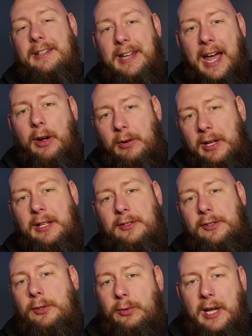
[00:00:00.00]
down
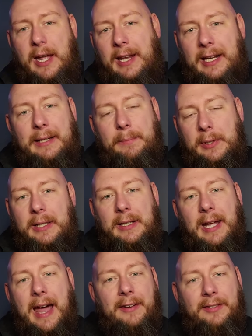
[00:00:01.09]
into
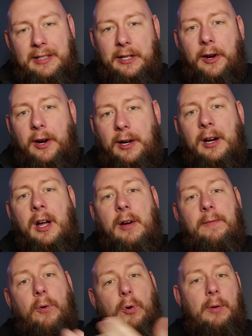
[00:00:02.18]
1080p SDR
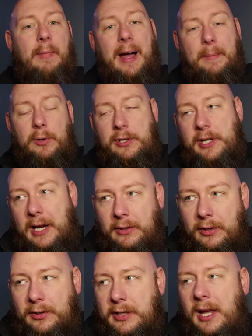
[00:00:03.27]
for my
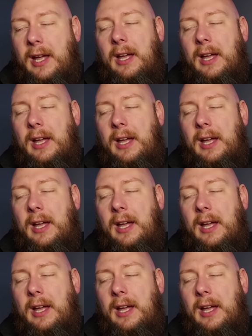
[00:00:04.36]
projectors.